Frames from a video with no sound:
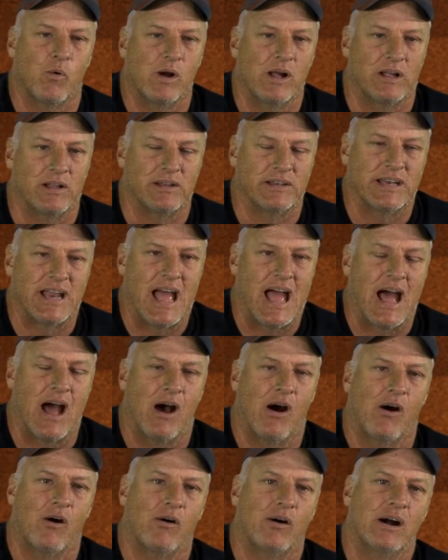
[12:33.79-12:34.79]
Well,
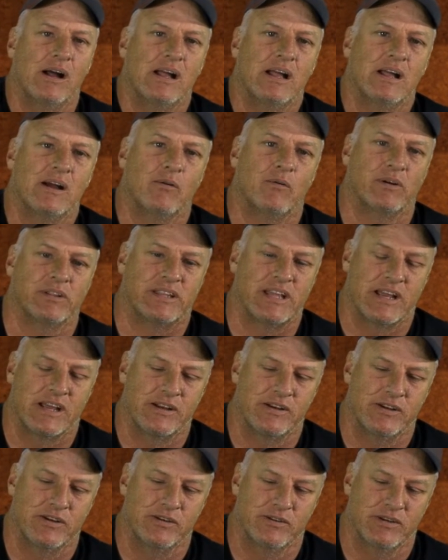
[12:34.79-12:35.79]
now what they
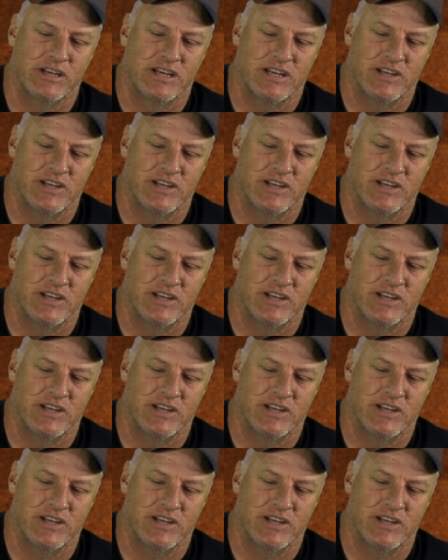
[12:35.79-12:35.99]
could do